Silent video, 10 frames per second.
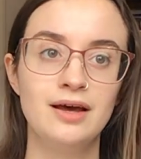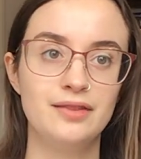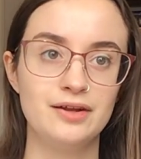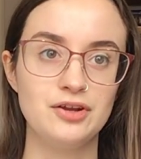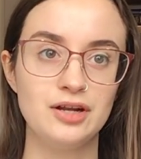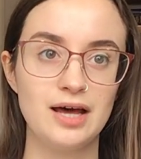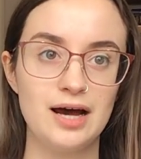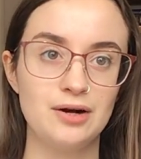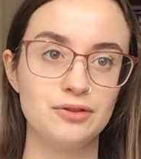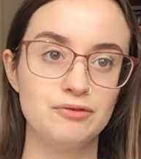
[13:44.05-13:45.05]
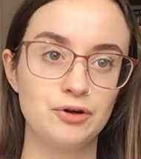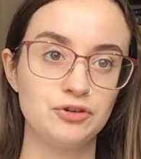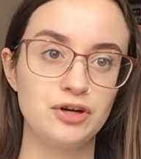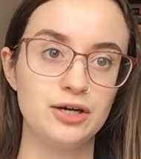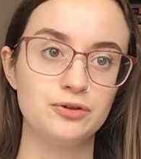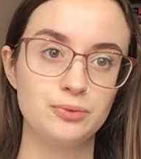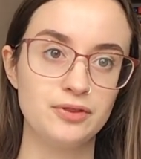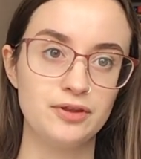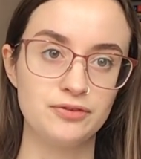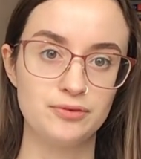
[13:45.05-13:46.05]
and then you let out the wrong child
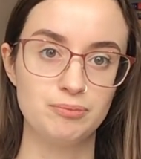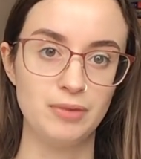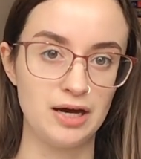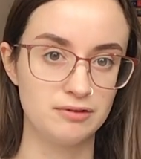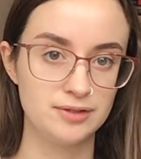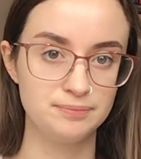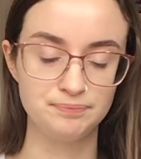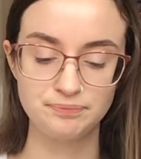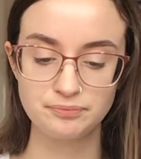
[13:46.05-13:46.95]
with this parent.